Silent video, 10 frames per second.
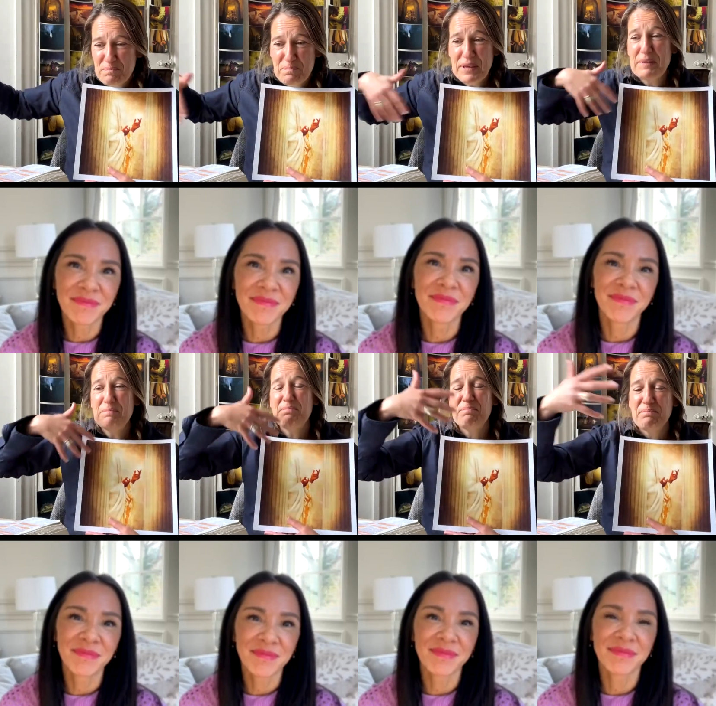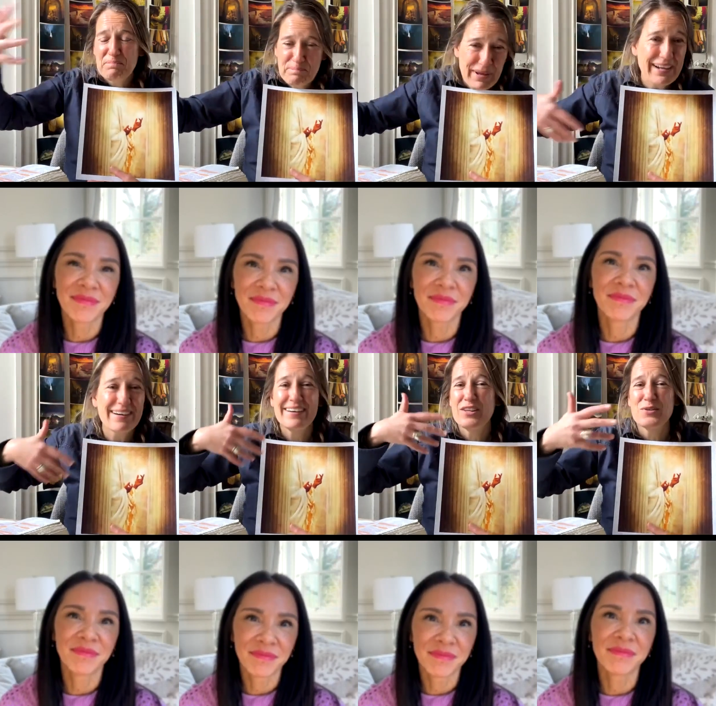Speaker 1: be better
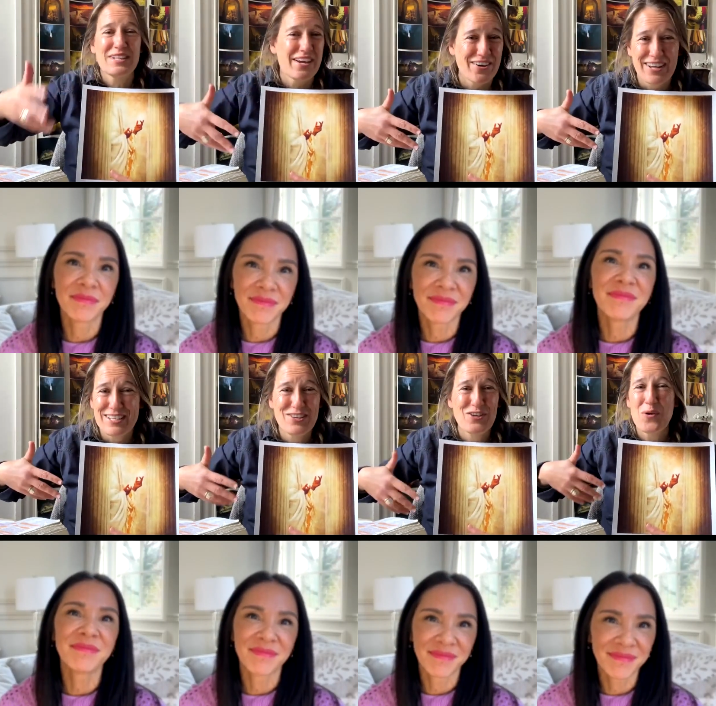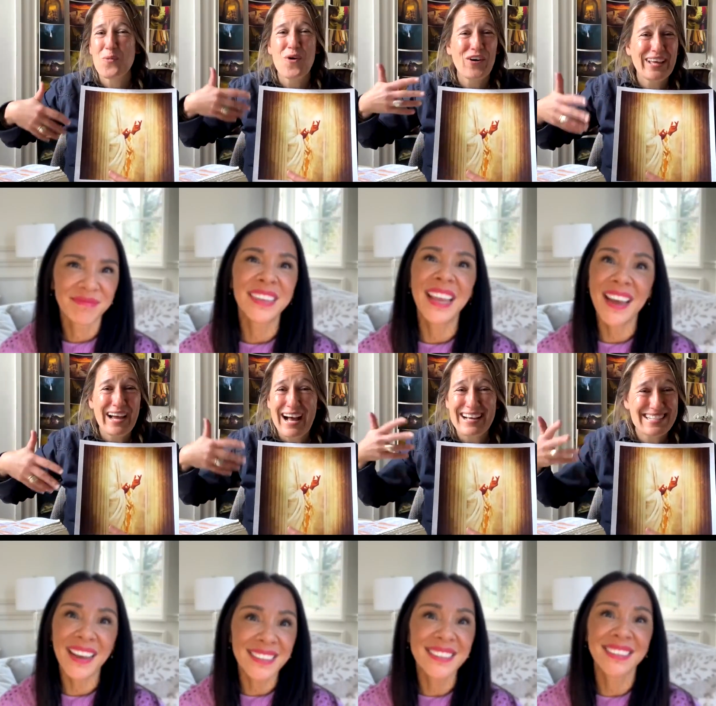in those areas, you know, wanting yes.
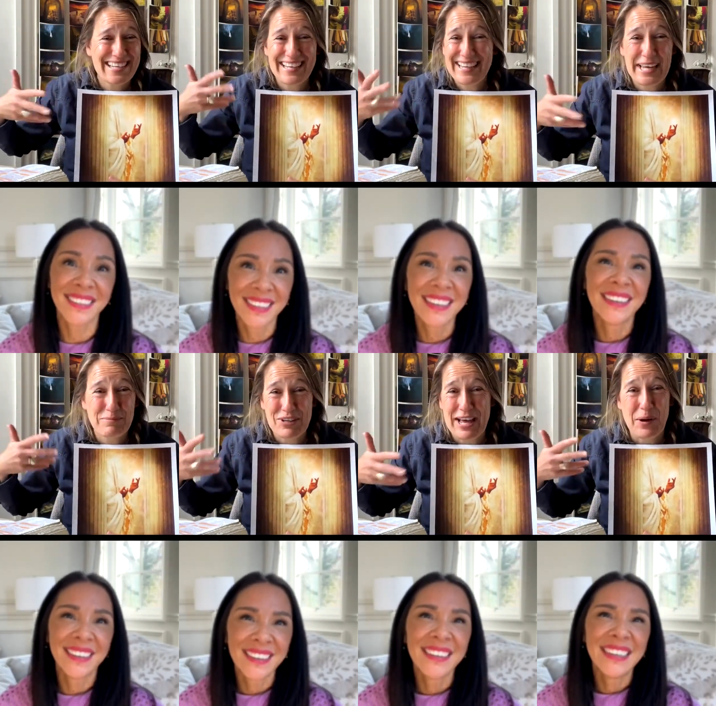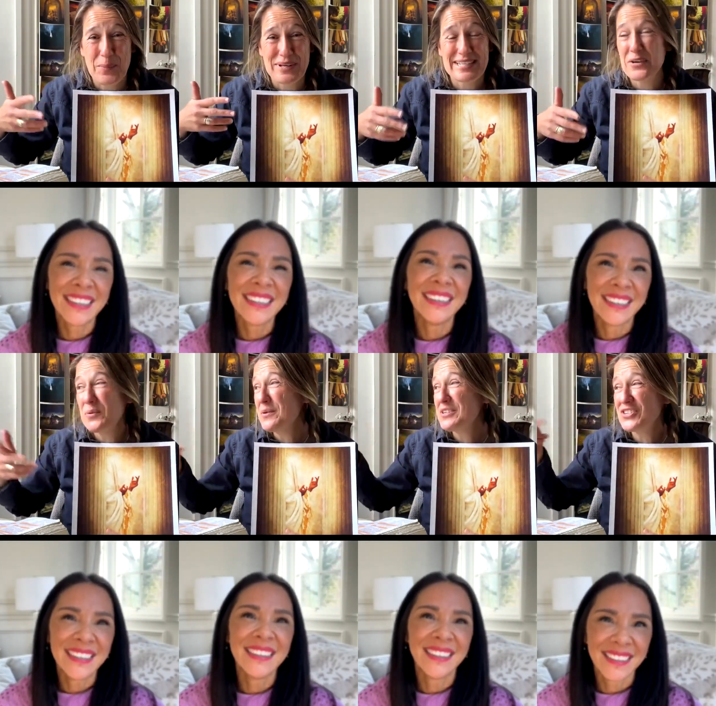asking Him to help us. Like
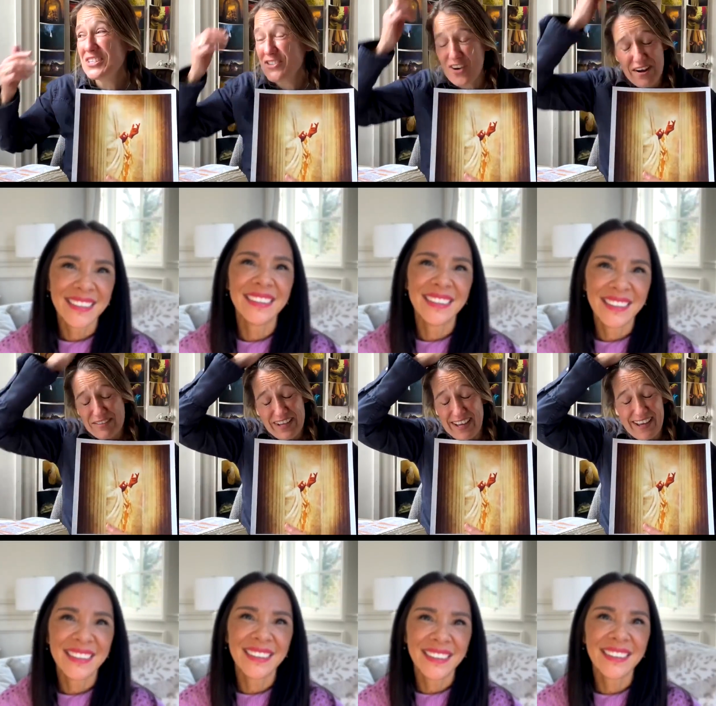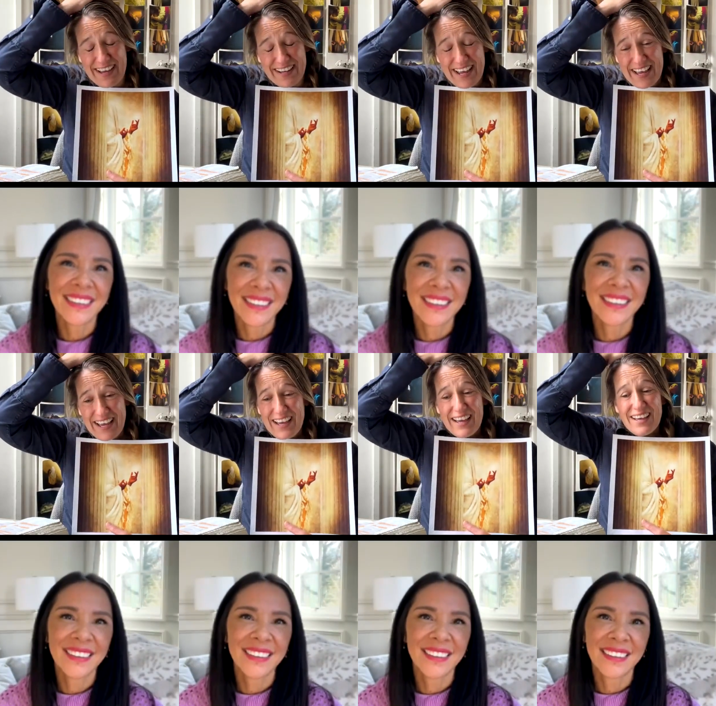we were just traveling and
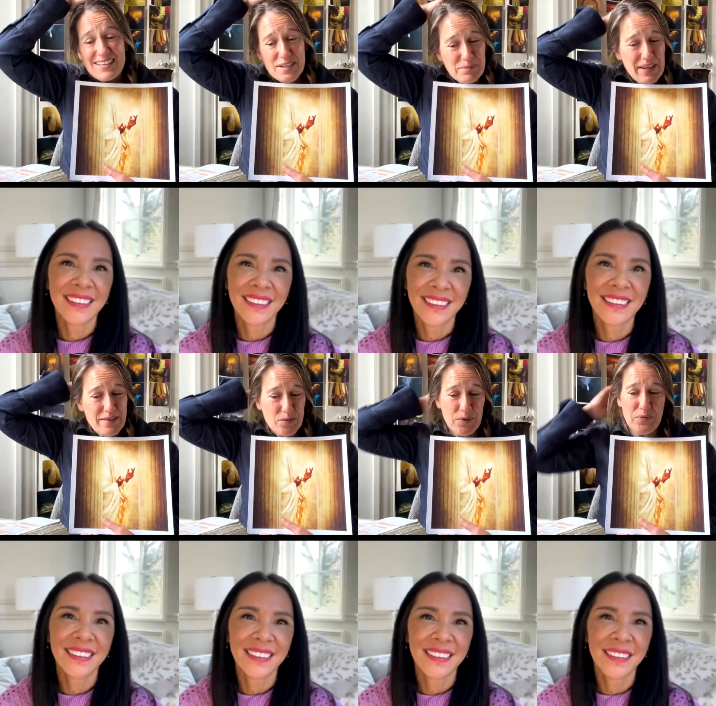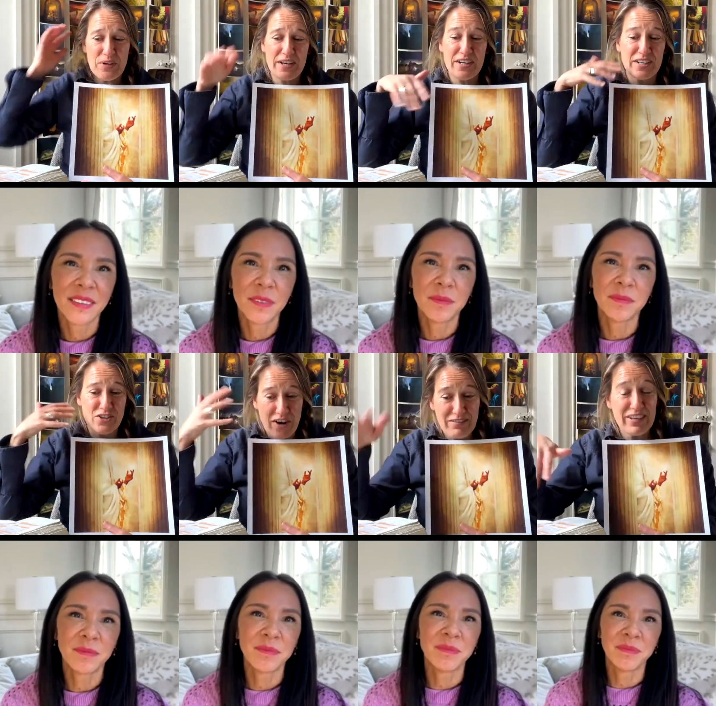sometimes when we are
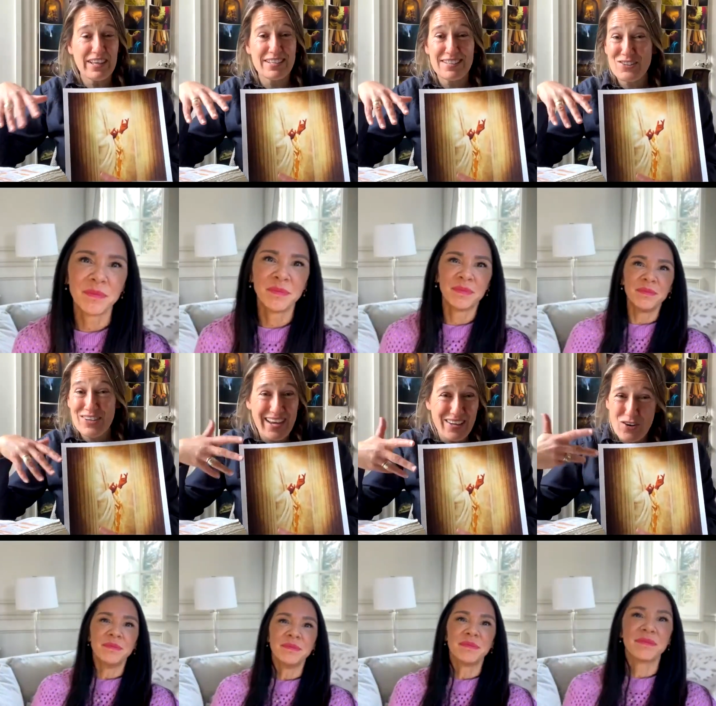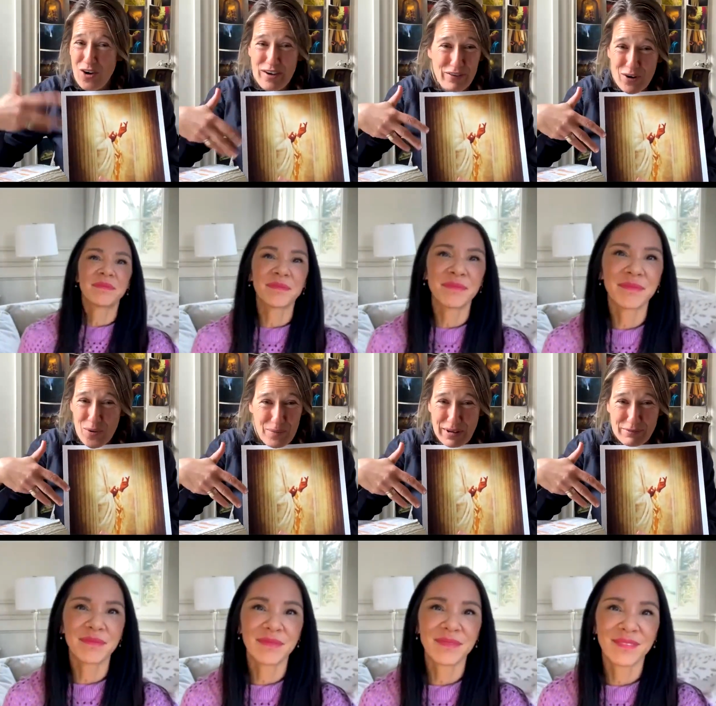traveling and you can't you don't have your
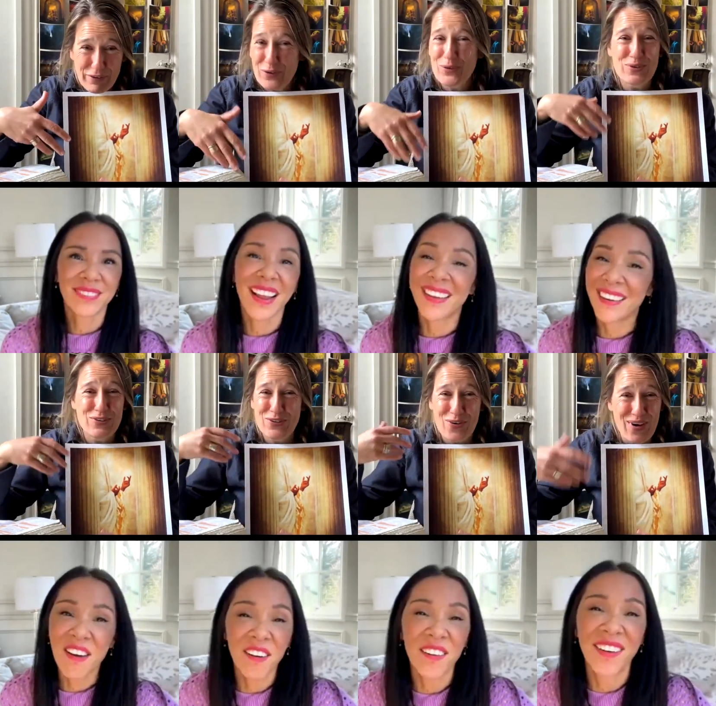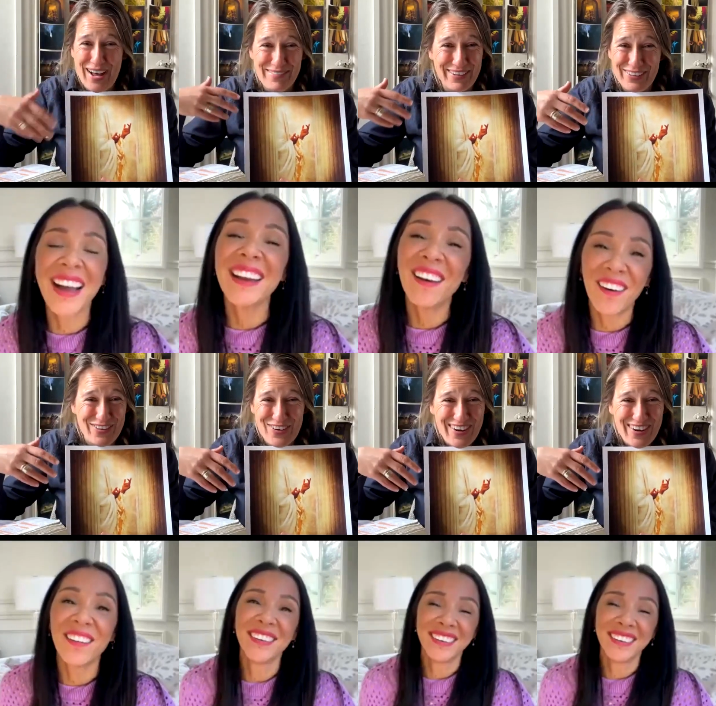homemade food no, you don't have you,